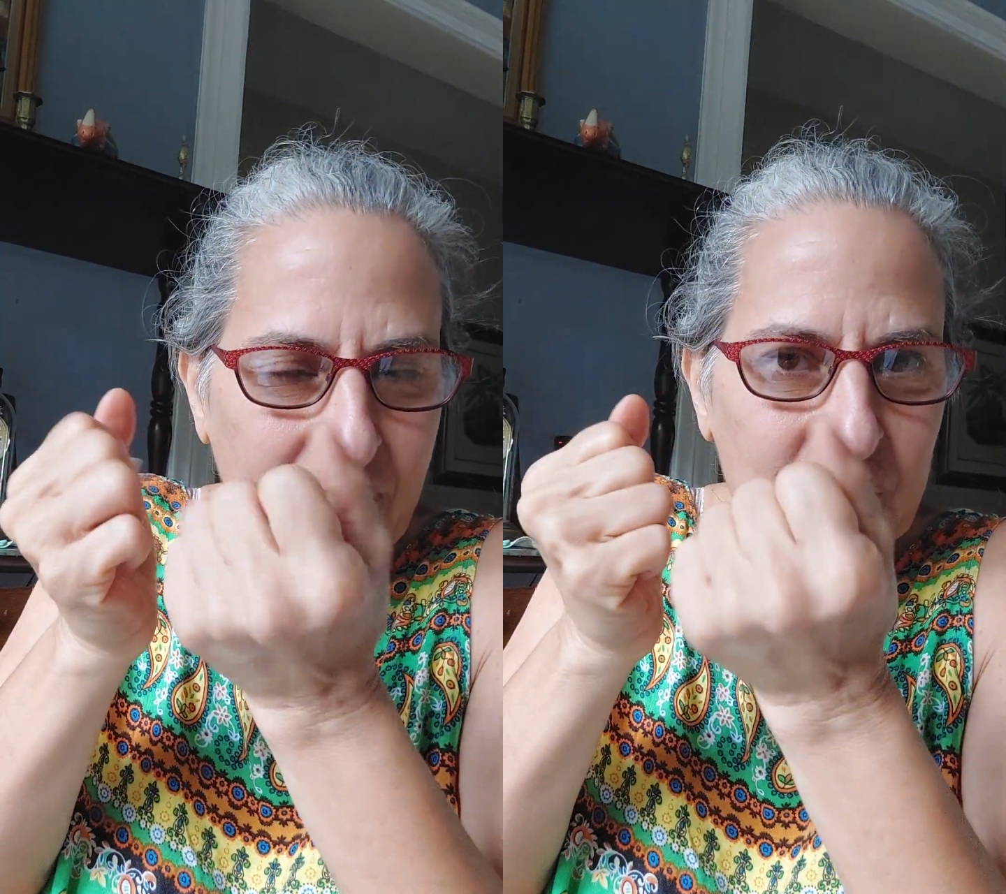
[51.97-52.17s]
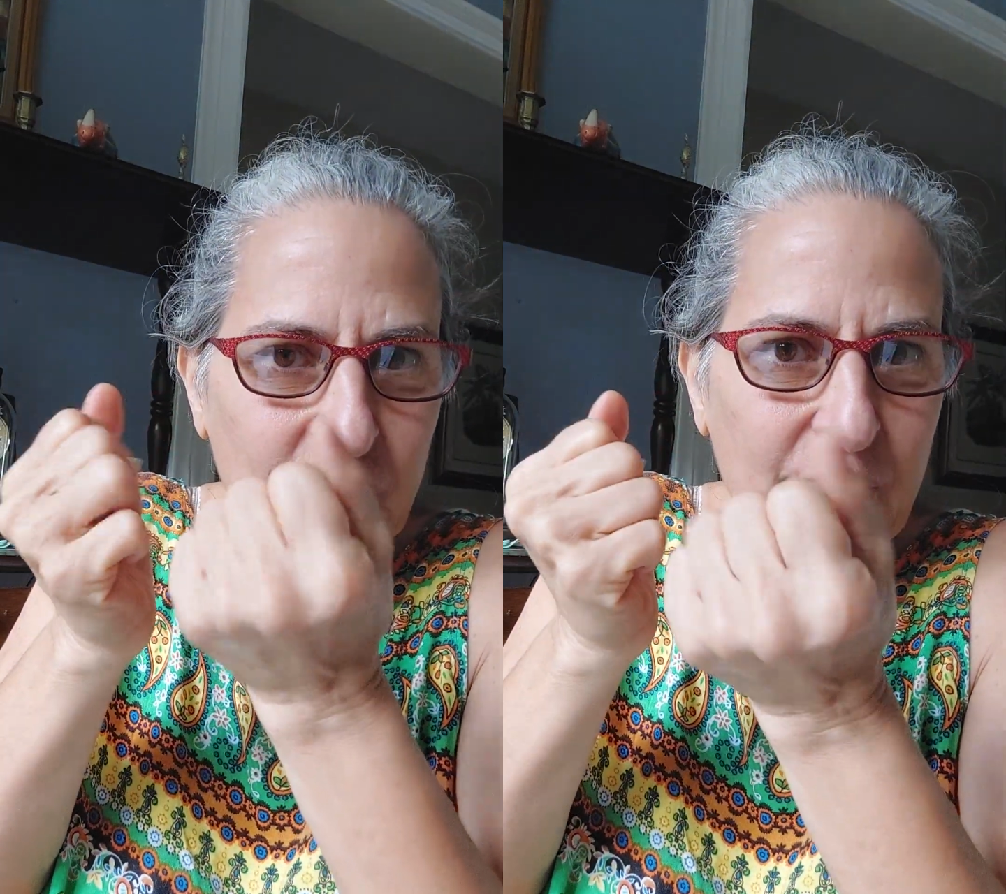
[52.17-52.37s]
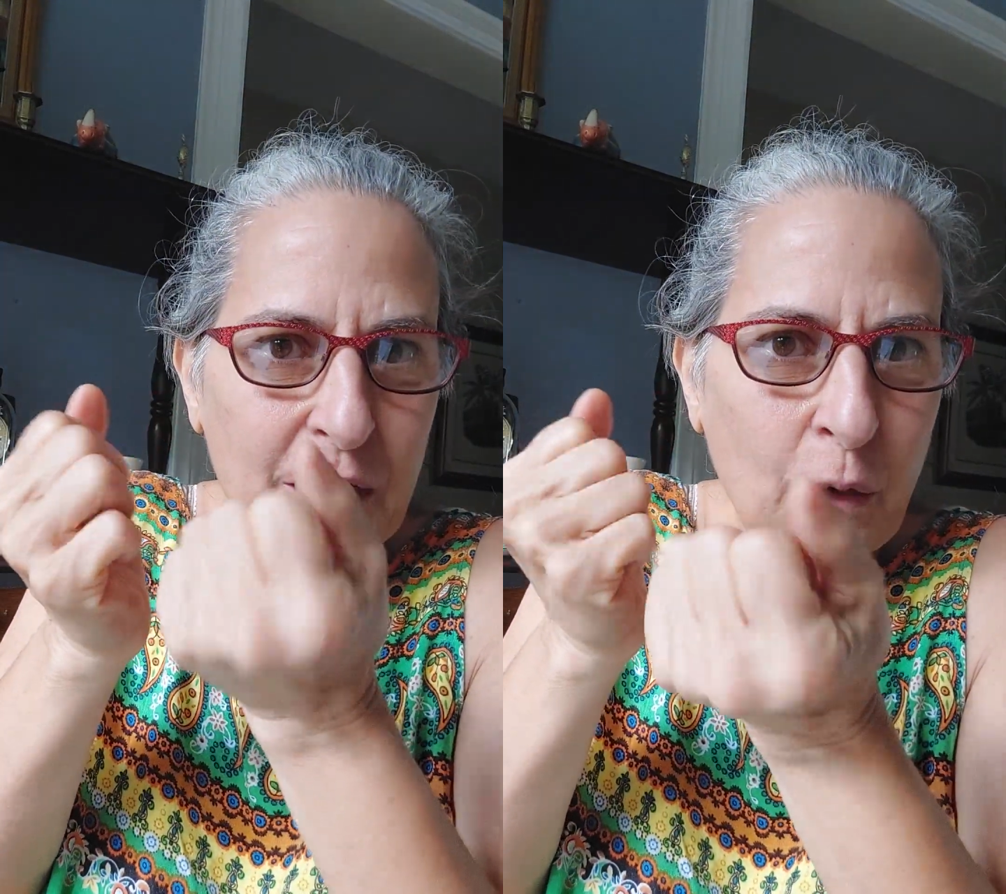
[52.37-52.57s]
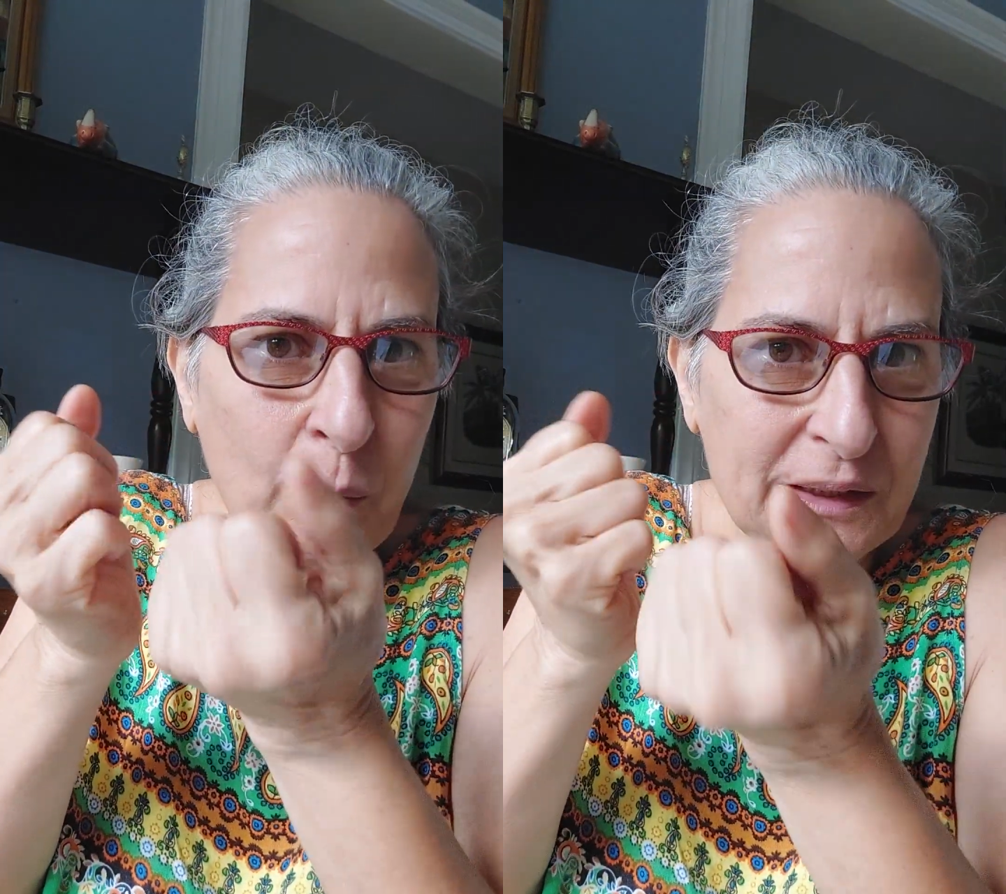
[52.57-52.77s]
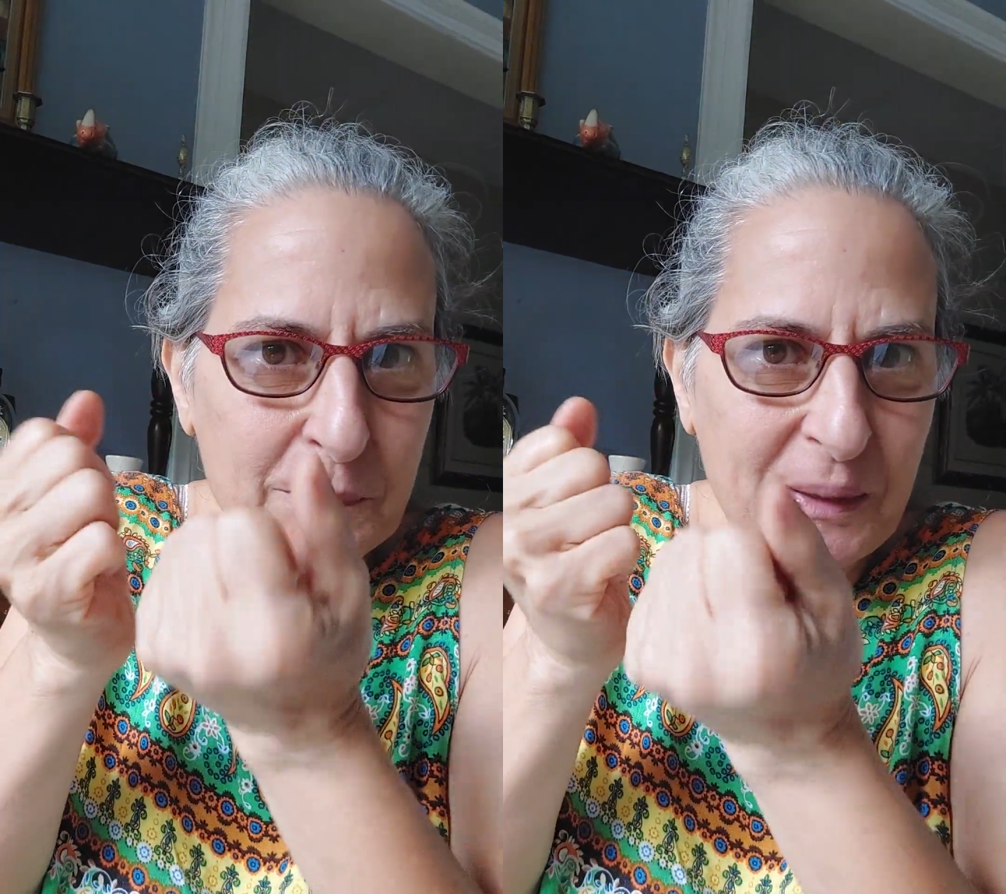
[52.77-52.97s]
so they know
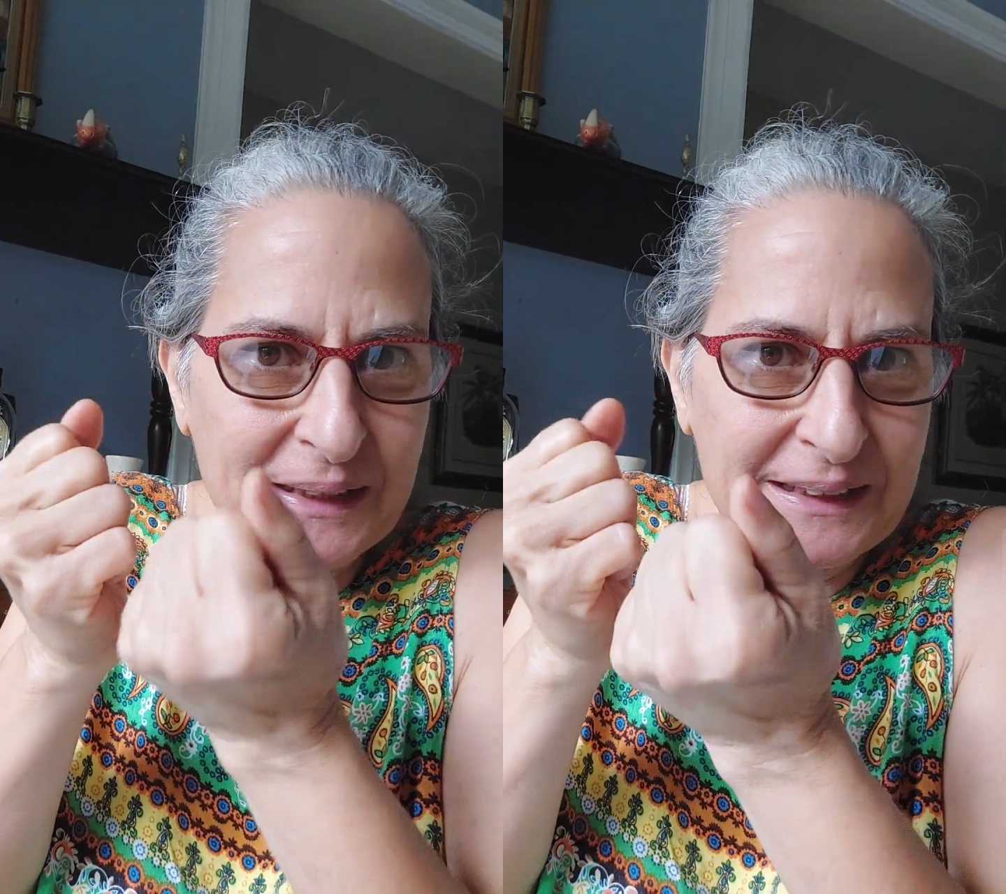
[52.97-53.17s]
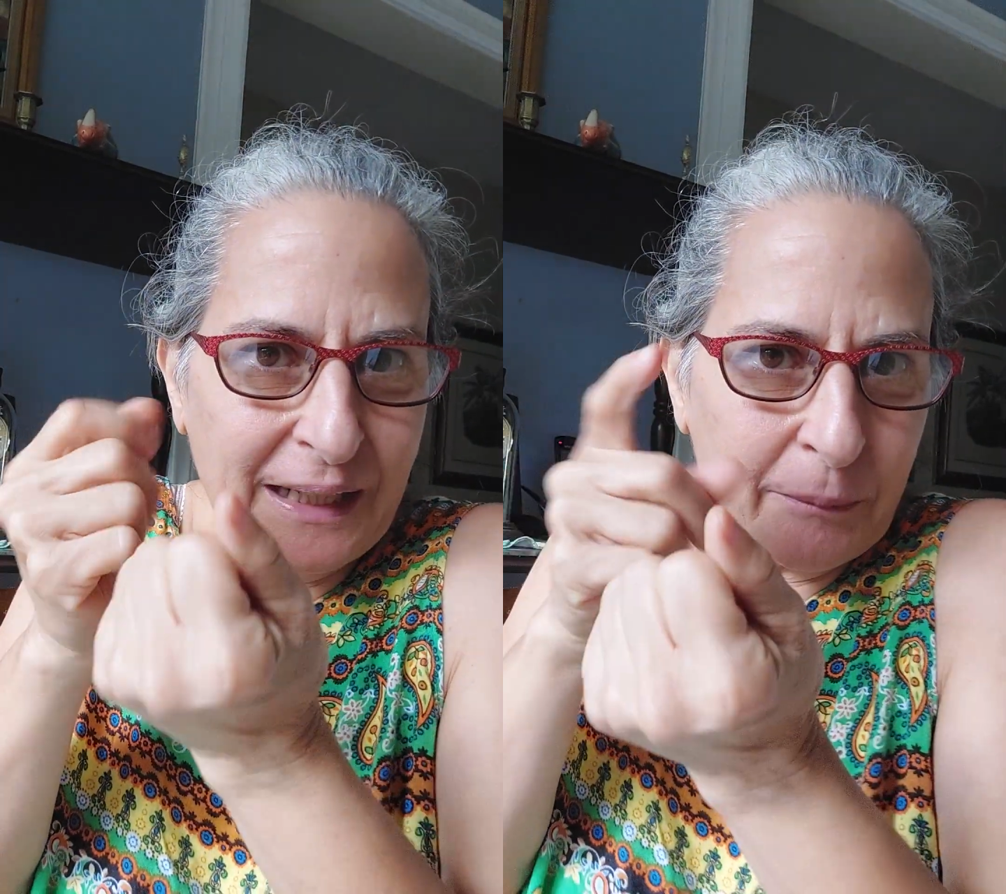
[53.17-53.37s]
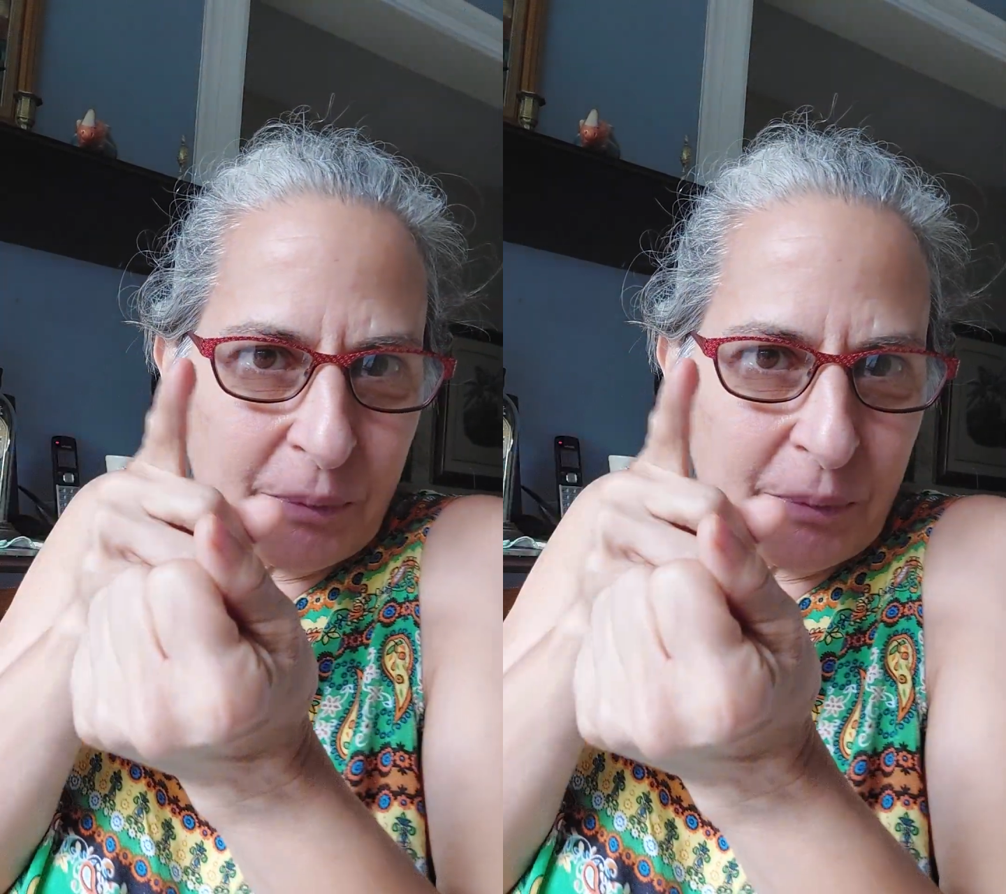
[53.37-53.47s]
what's being said,